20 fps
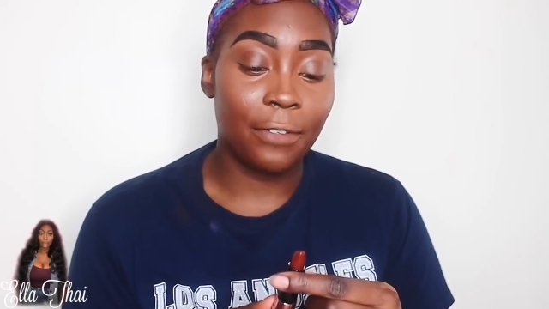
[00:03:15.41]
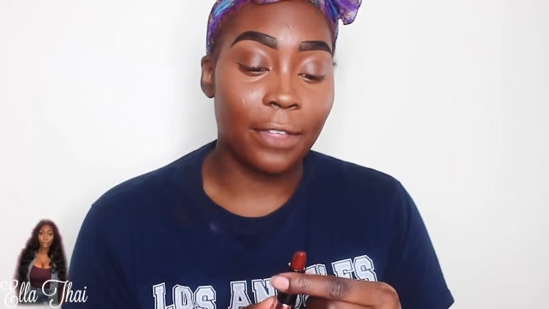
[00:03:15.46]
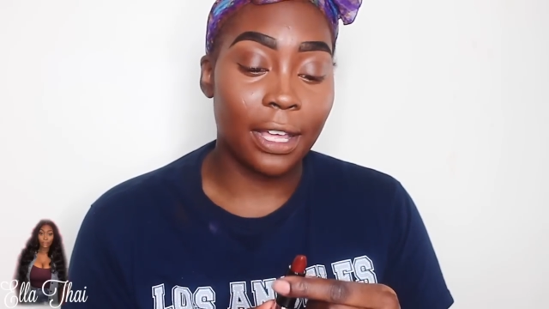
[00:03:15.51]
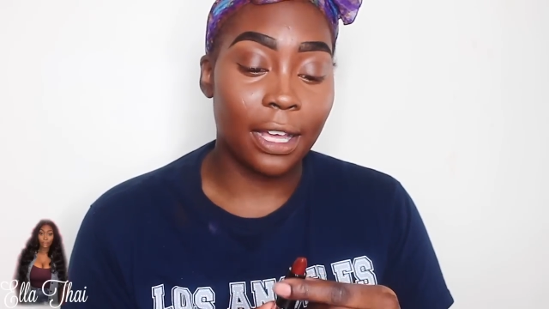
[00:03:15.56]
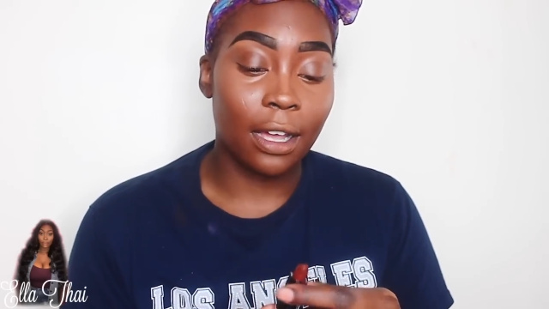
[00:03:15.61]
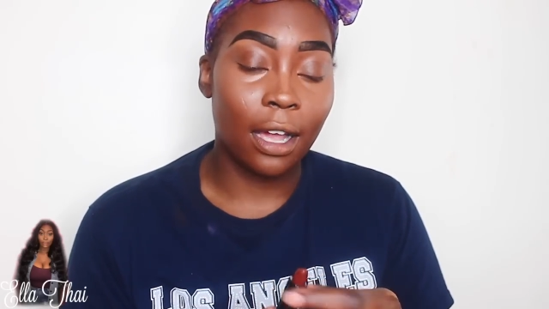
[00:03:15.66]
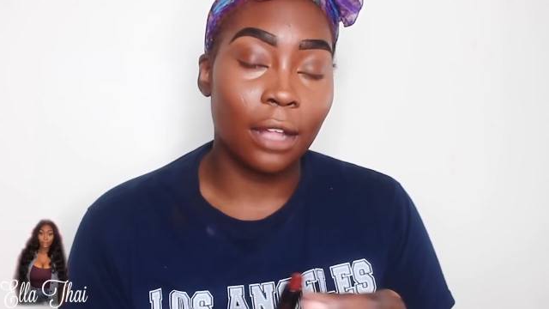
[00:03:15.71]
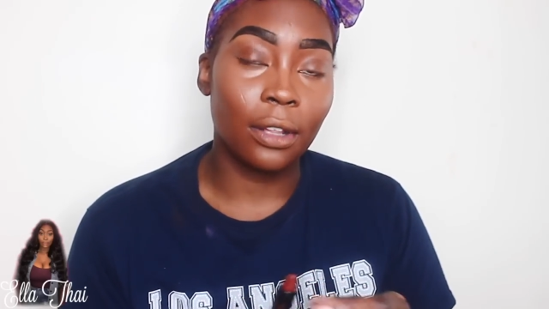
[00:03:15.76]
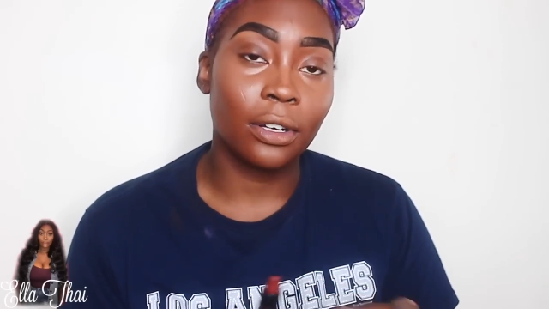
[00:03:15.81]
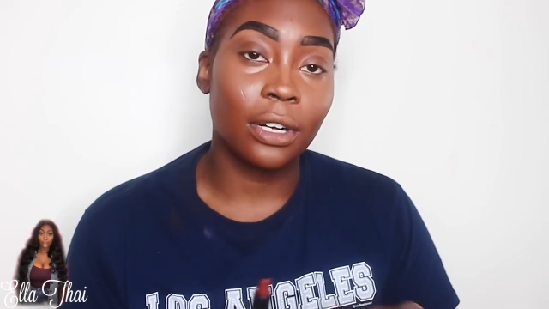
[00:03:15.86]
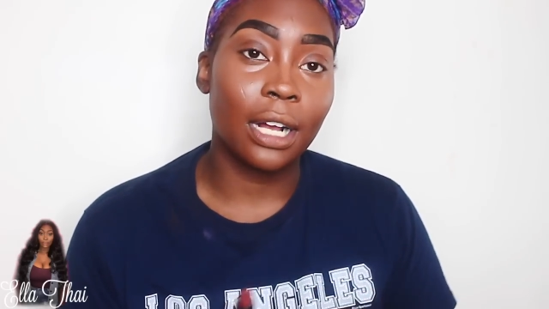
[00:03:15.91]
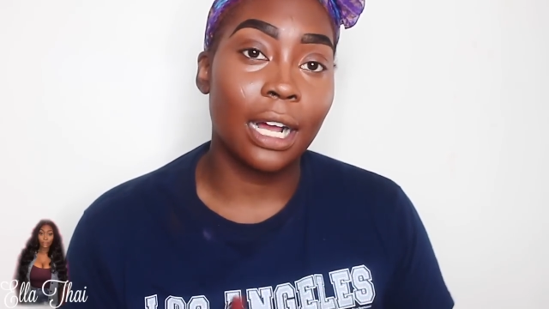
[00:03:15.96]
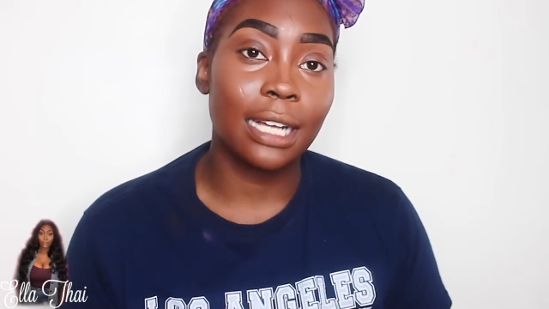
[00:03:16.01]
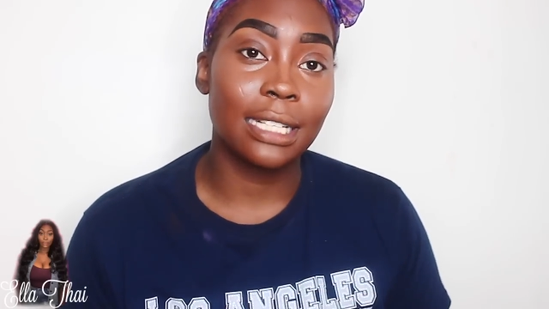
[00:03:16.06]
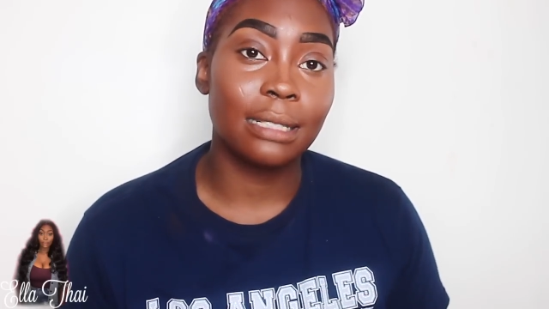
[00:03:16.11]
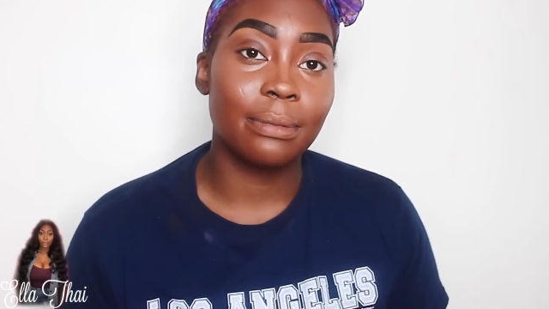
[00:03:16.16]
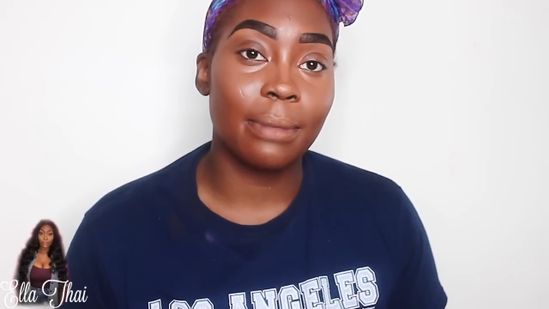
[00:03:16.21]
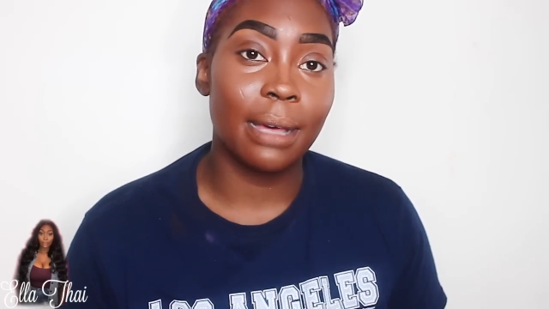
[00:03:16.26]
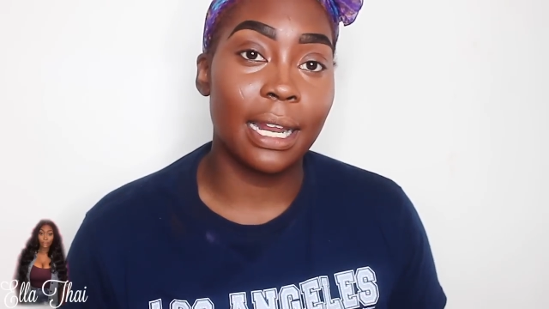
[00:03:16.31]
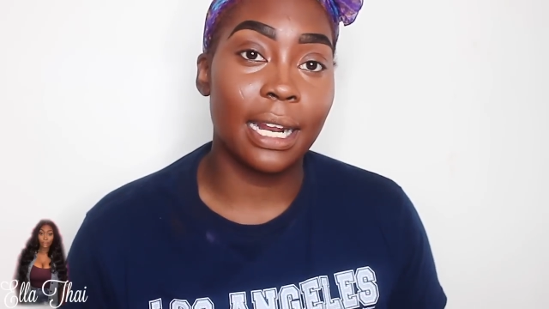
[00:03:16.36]
feel like color
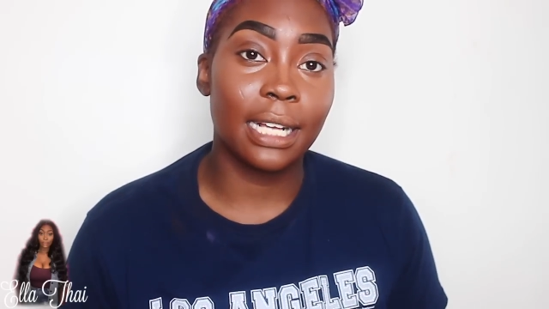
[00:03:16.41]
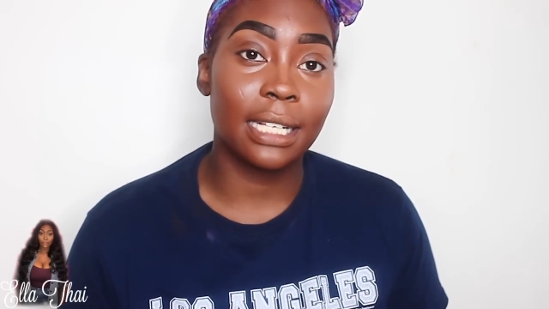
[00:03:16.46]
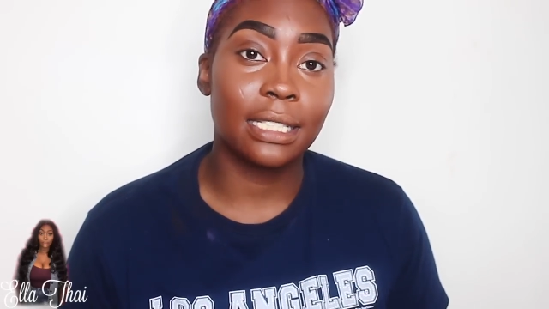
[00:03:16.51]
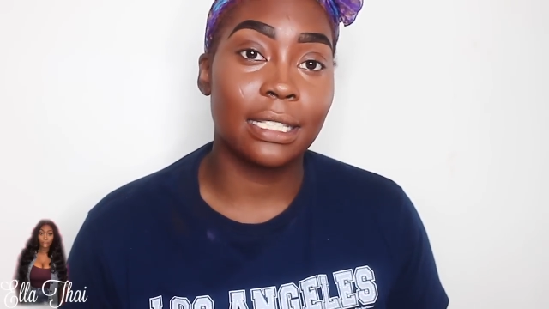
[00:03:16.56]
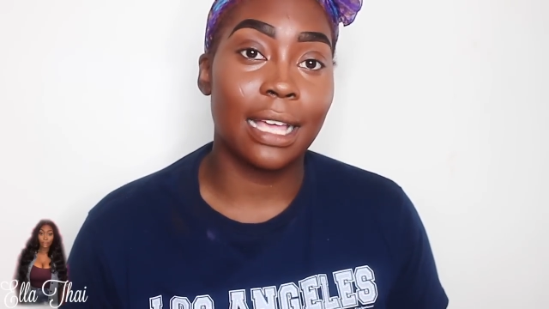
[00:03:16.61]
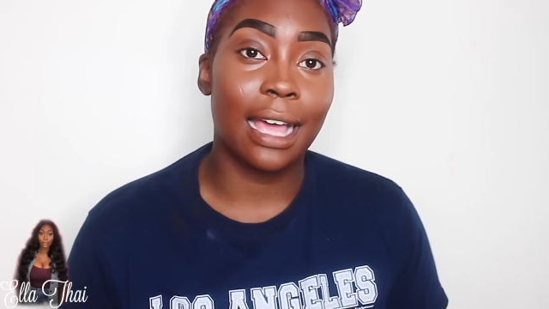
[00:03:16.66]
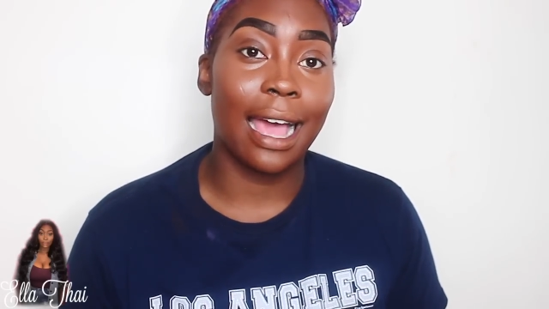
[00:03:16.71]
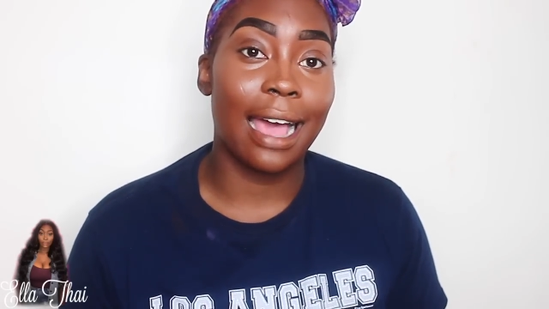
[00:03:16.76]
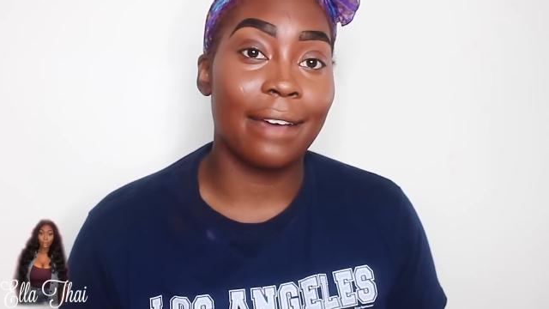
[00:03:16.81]
cosmetics